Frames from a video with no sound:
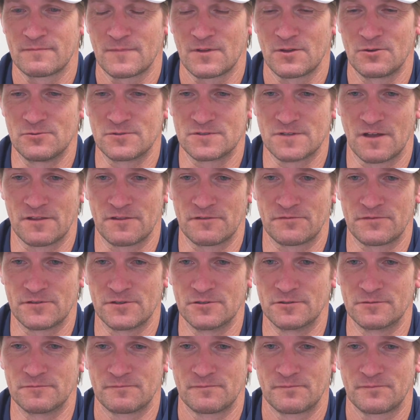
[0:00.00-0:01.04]
who's on the
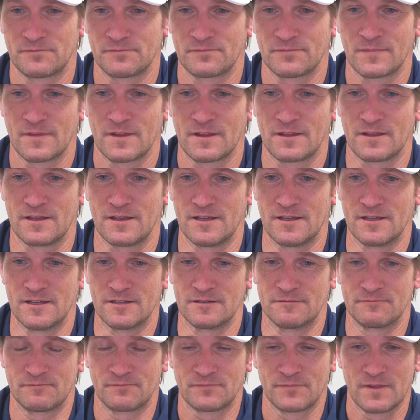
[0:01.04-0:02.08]
field.
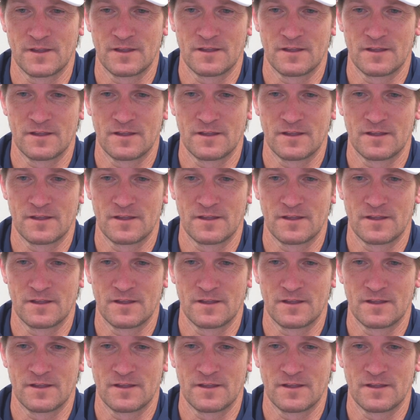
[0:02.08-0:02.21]
And